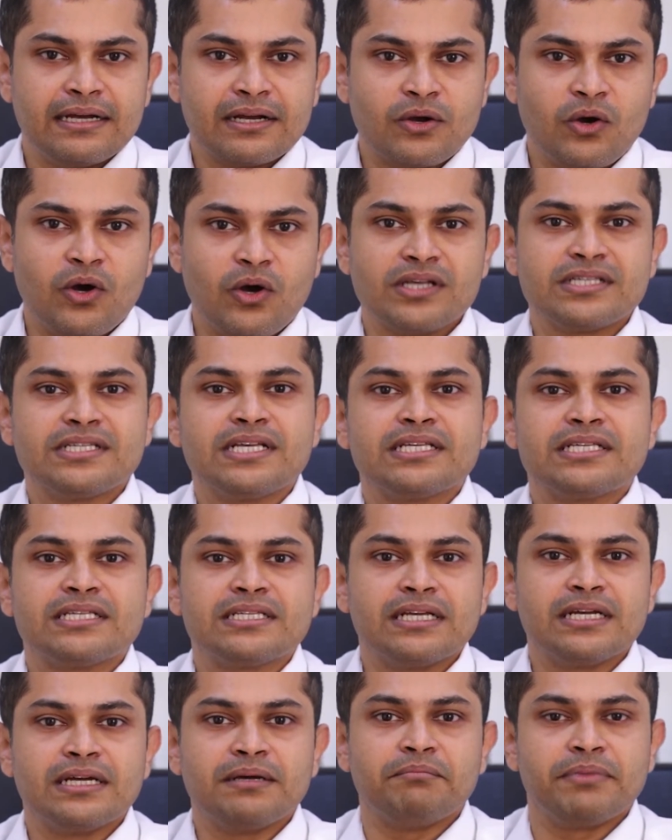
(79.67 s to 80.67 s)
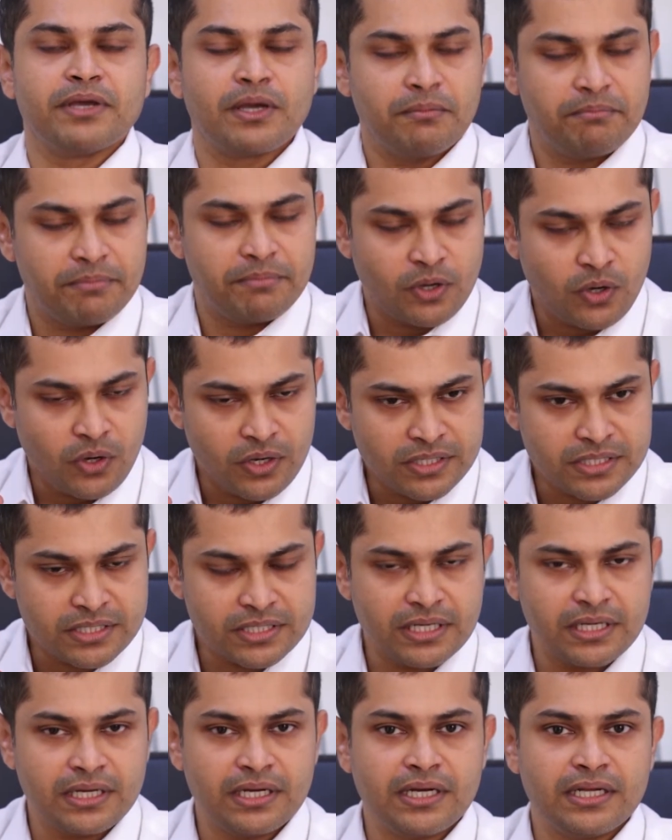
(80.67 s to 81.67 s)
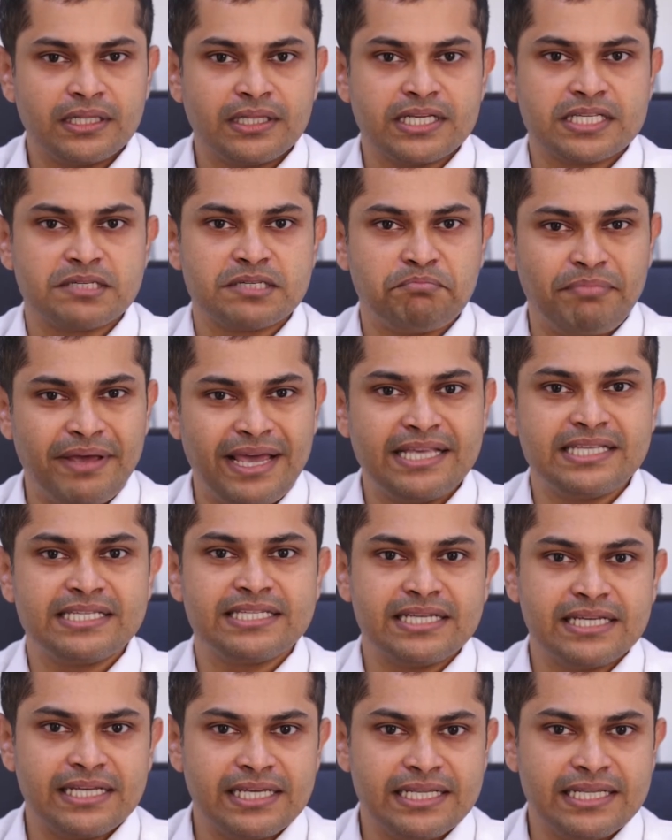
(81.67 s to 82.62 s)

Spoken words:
causes, because the space